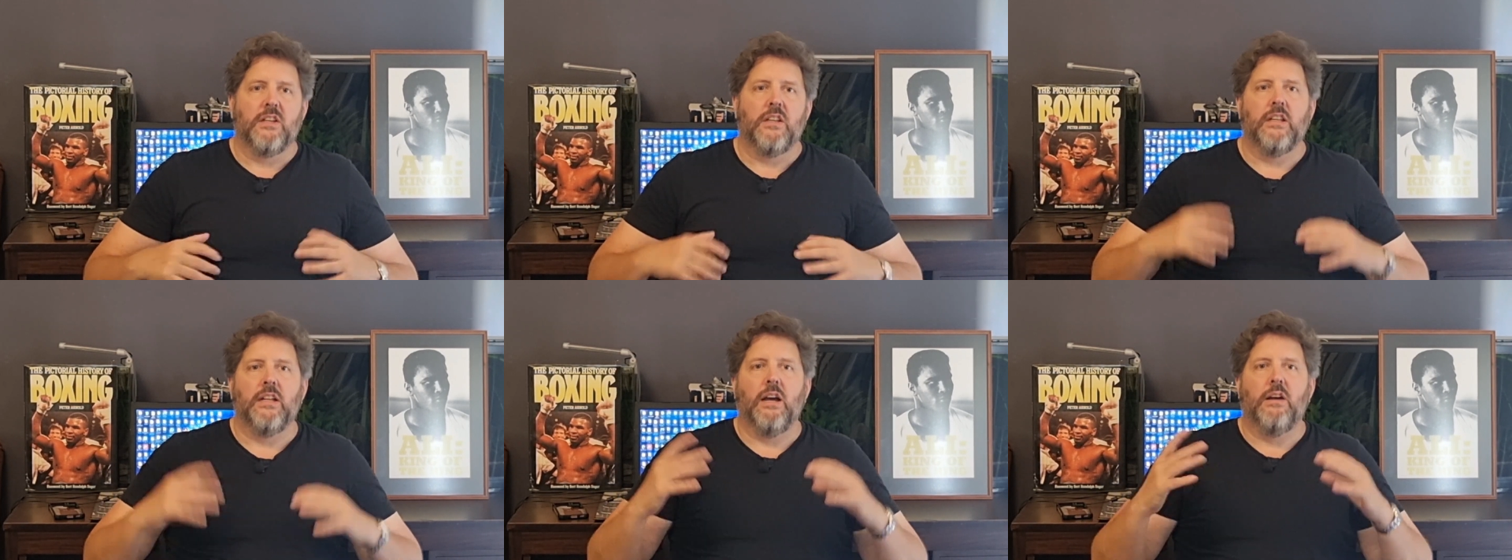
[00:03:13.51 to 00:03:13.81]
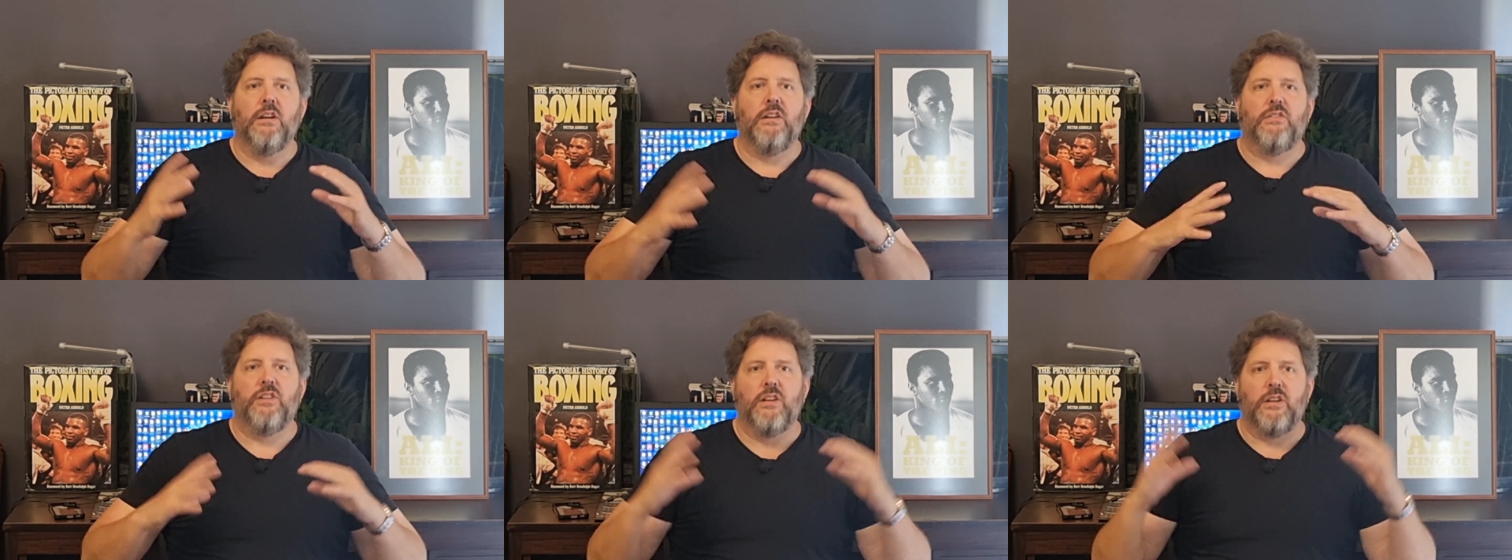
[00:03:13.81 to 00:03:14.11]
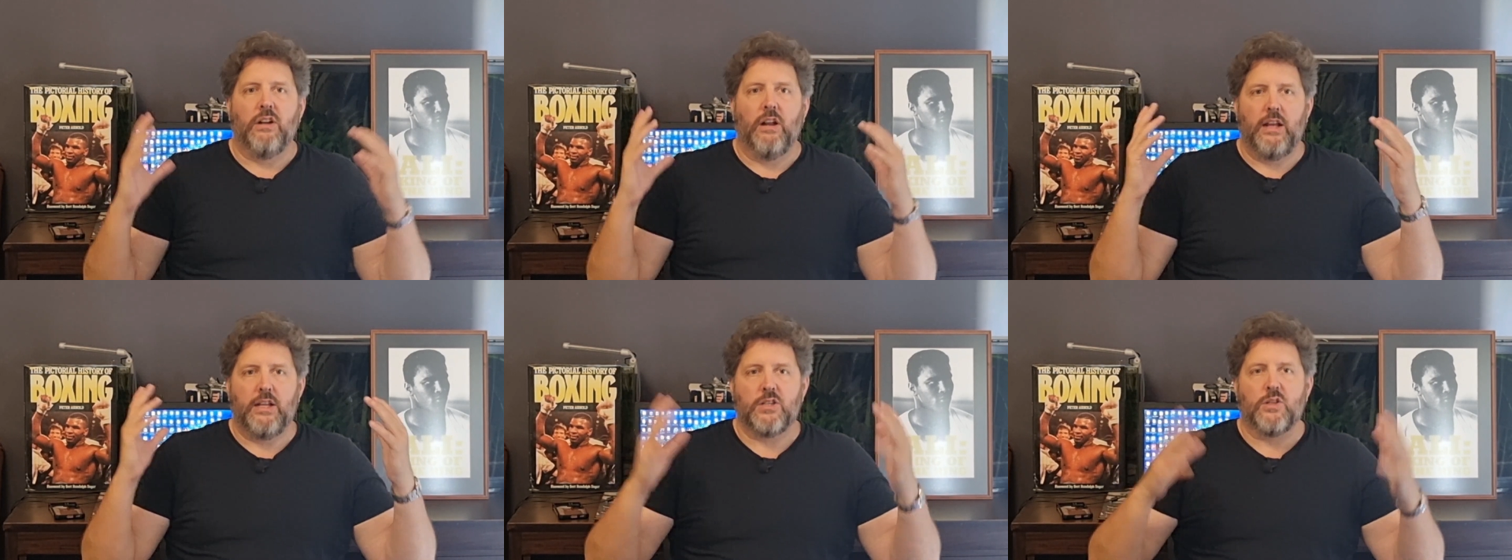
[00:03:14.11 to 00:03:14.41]
You know, if he
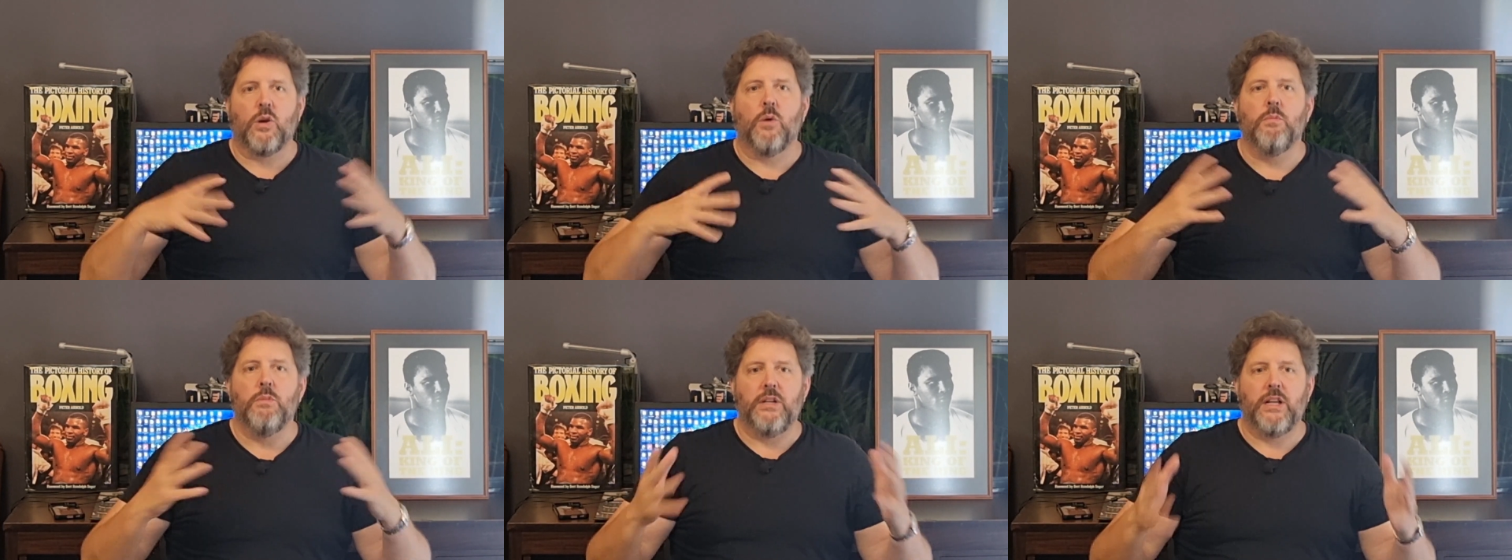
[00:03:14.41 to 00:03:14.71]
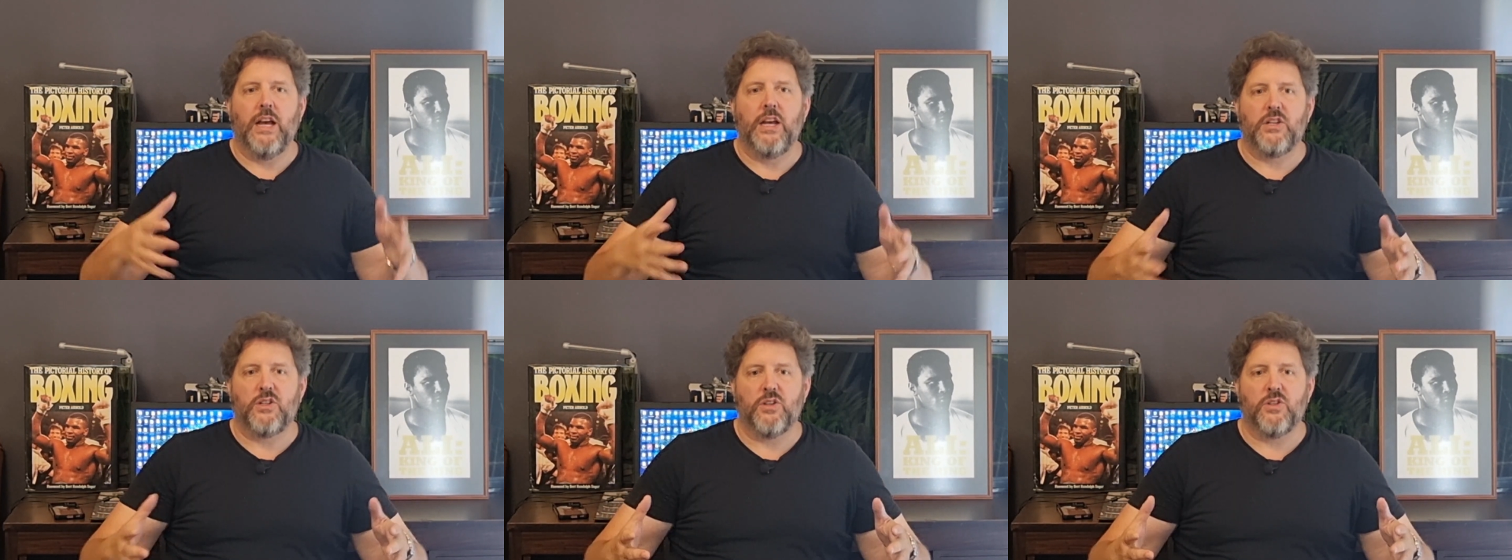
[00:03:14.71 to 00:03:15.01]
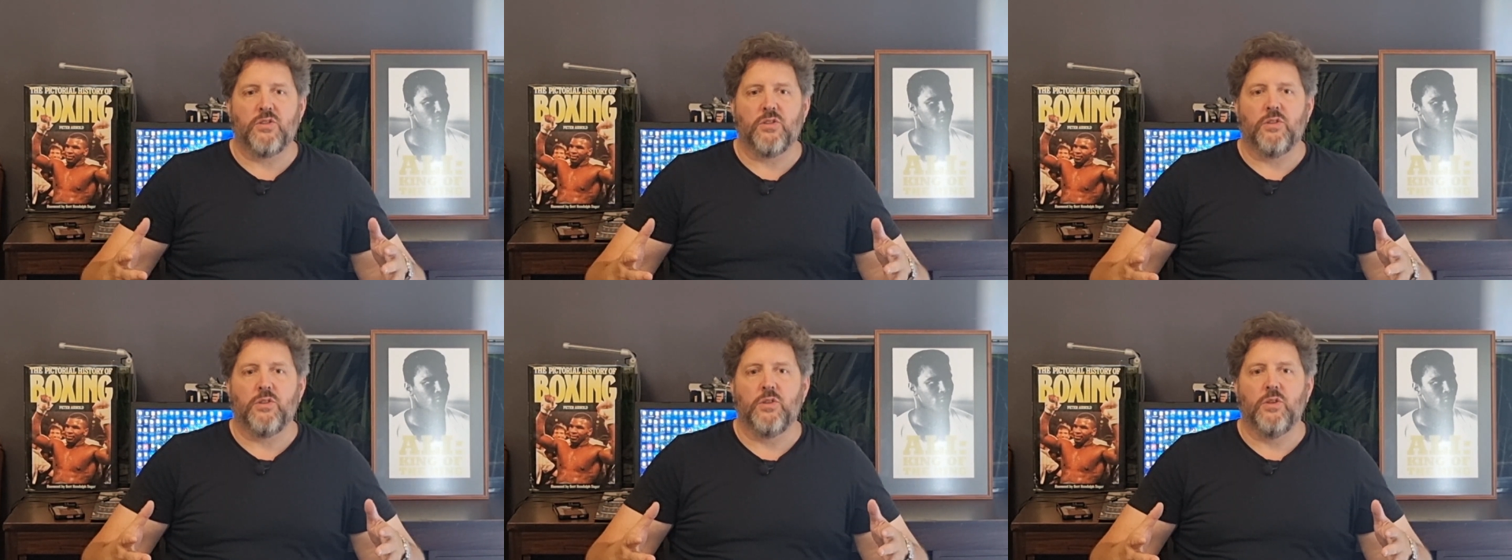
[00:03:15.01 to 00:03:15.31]
lands
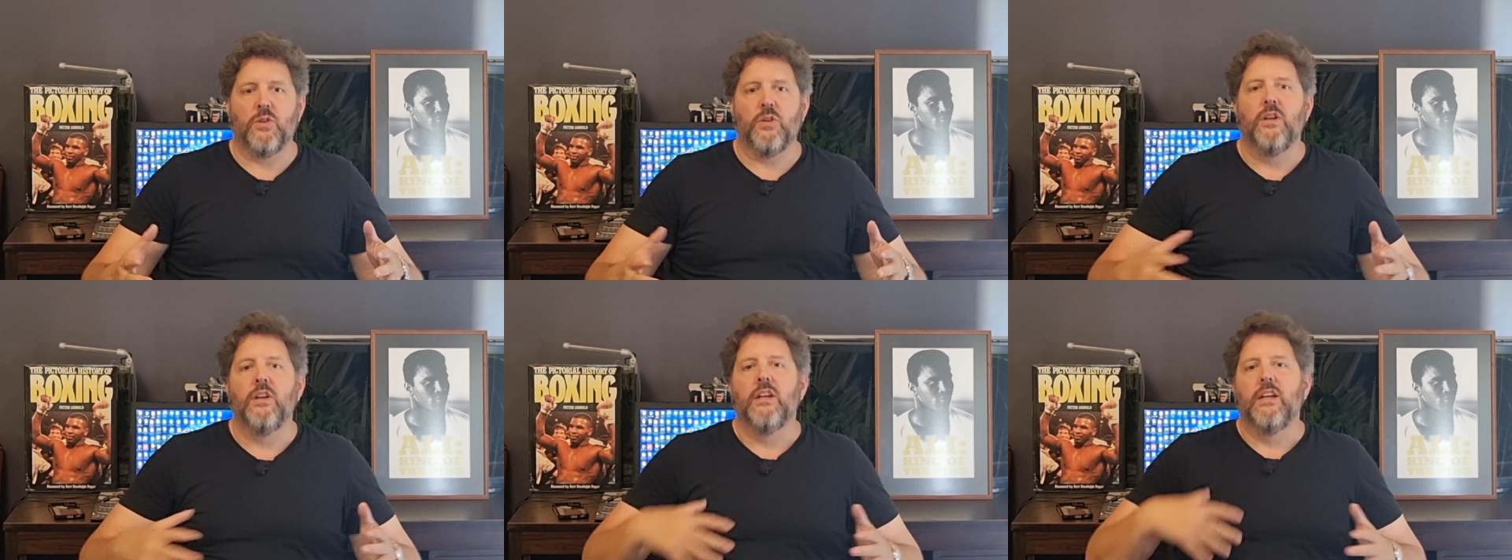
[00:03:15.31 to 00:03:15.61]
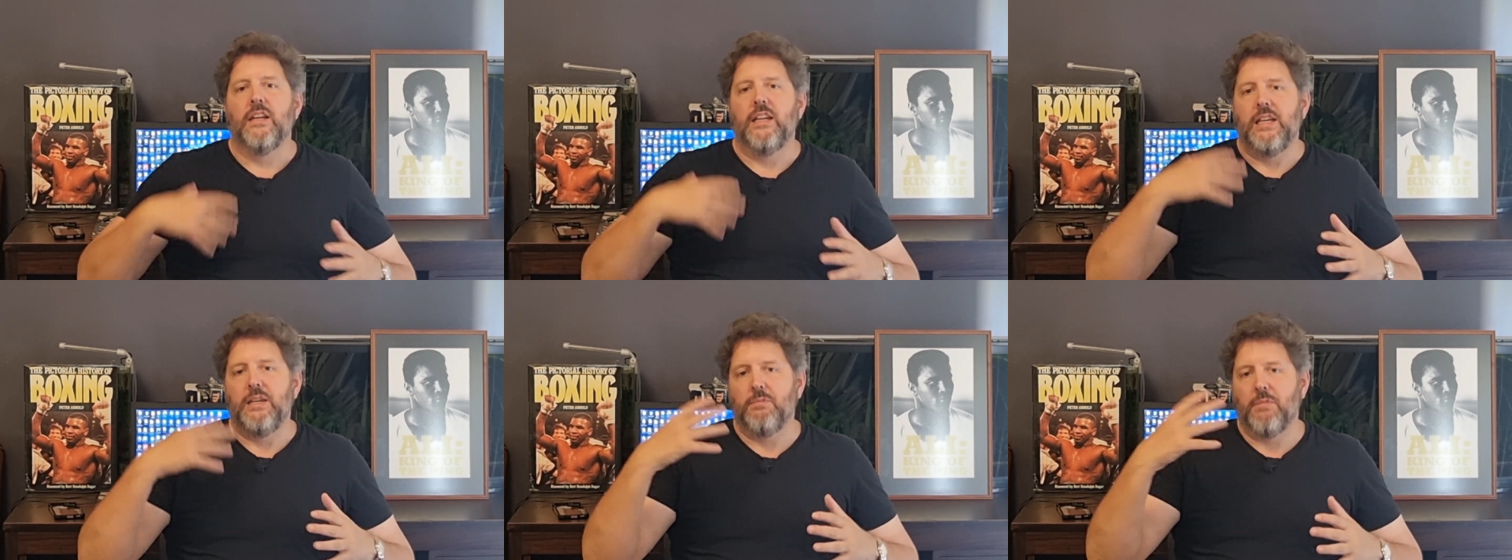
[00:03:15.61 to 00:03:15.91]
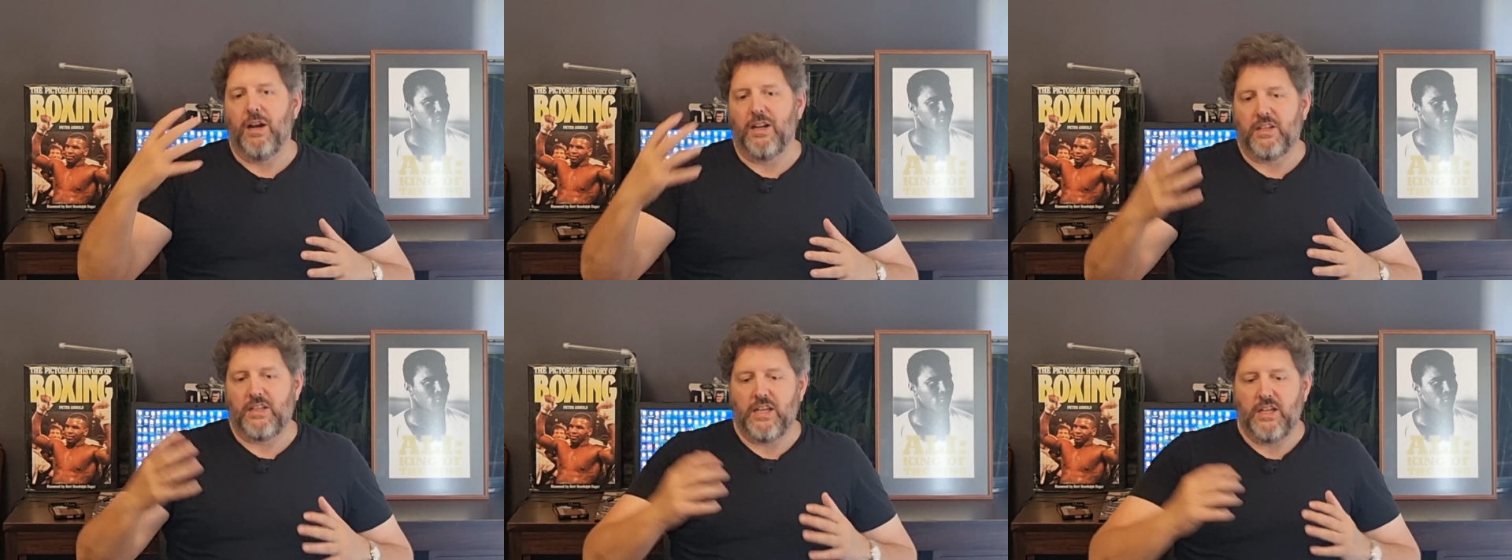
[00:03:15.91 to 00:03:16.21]
combinations on you, he
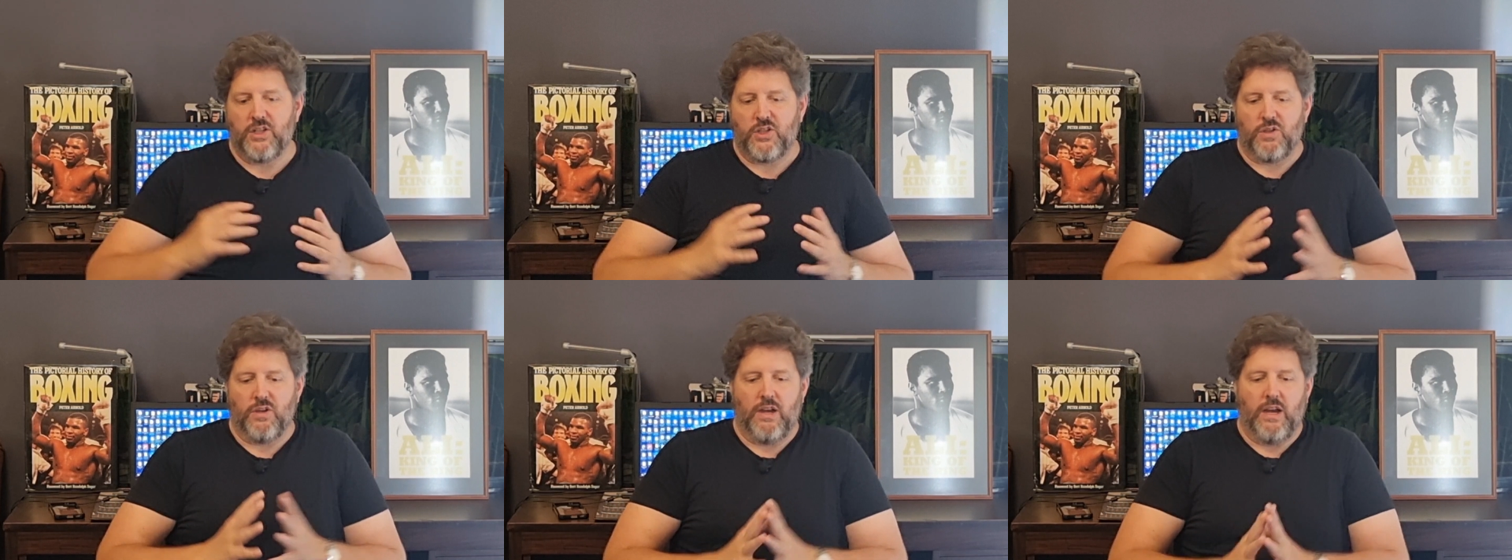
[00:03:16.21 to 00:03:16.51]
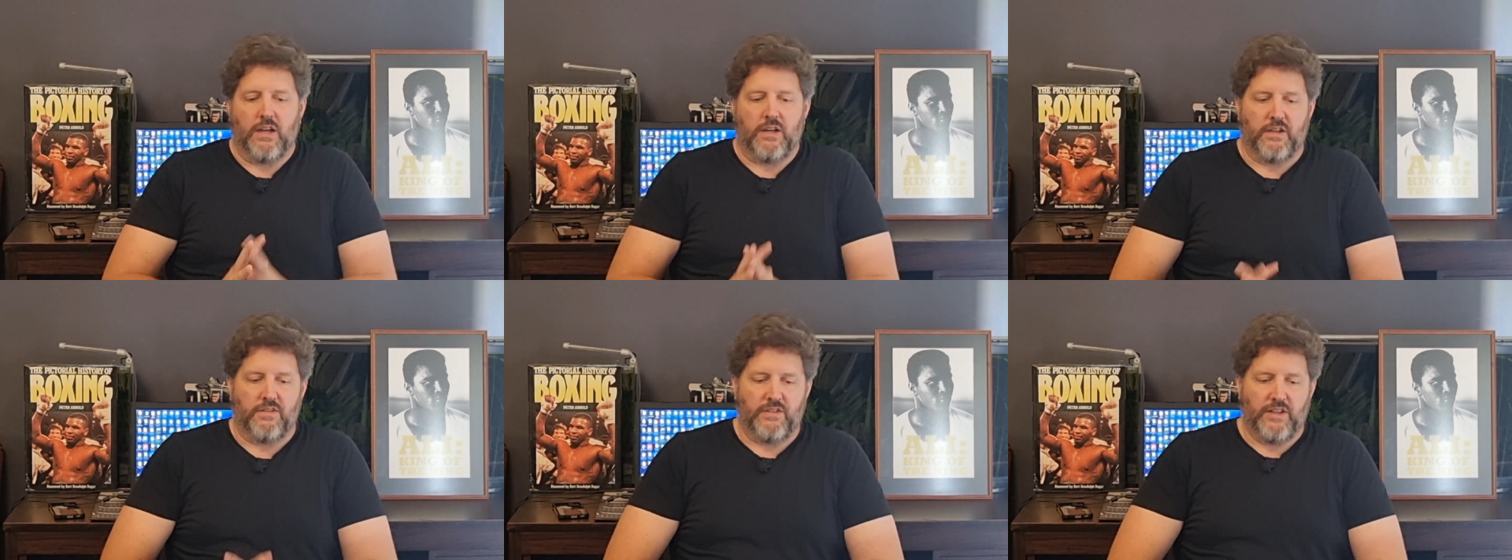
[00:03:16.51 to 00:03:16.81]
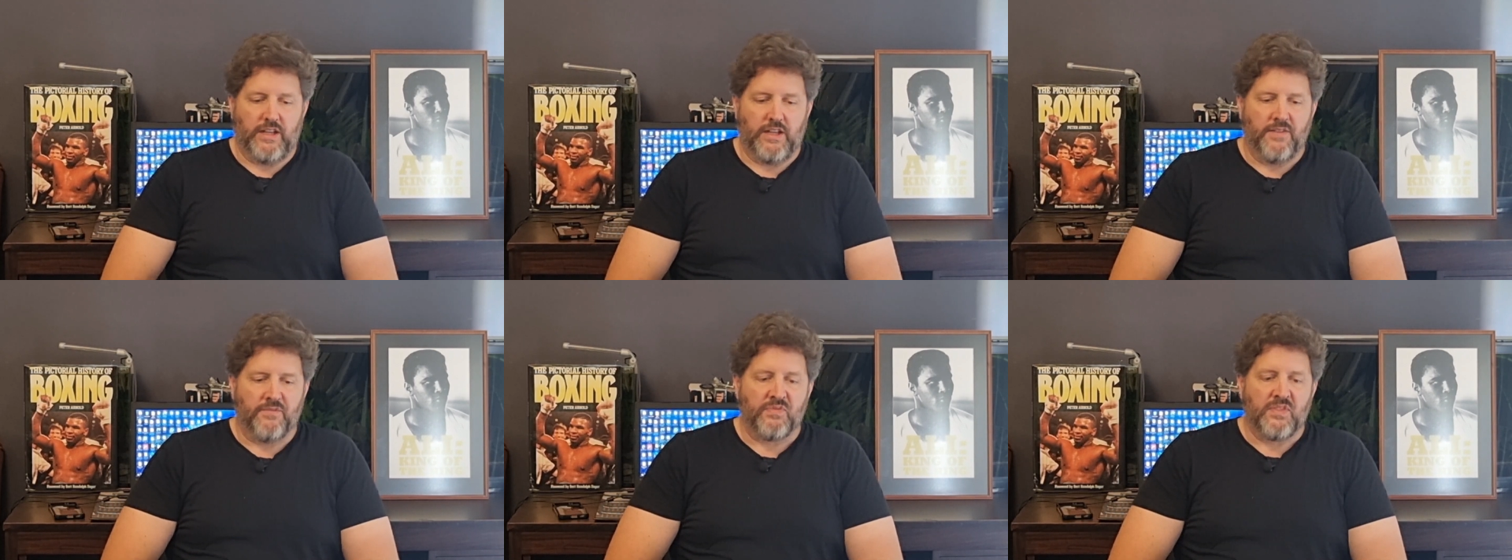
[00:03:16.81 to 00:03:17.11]
might get you out of
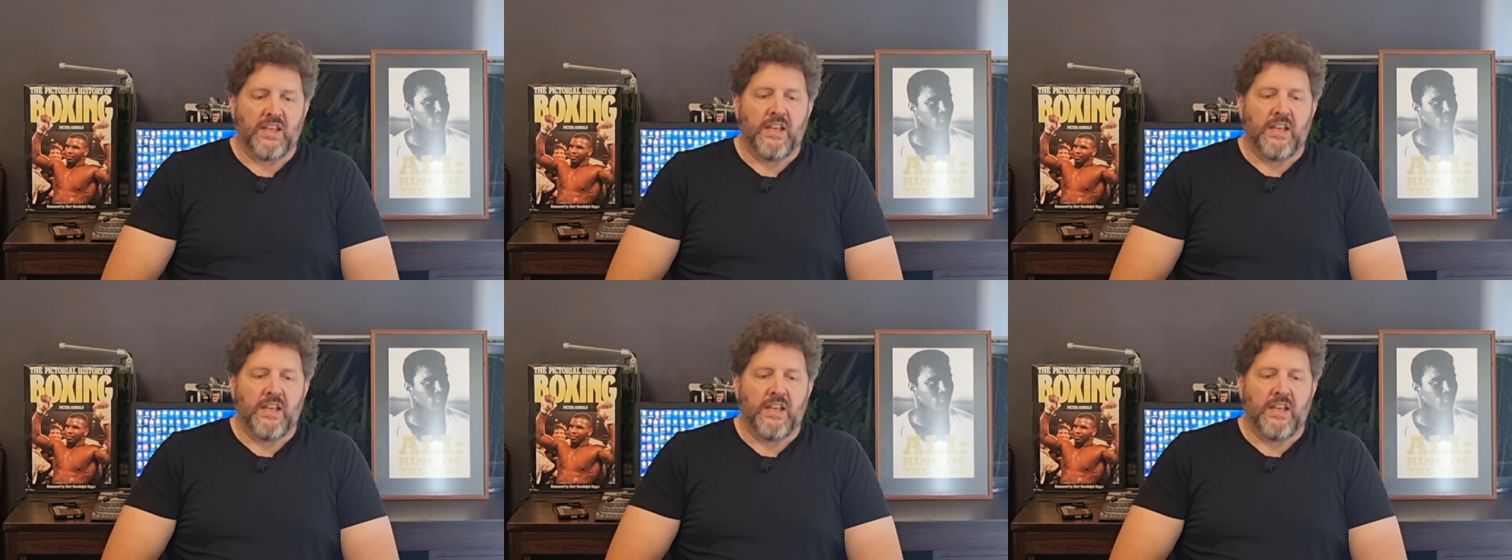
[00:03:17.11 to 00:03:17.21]
there.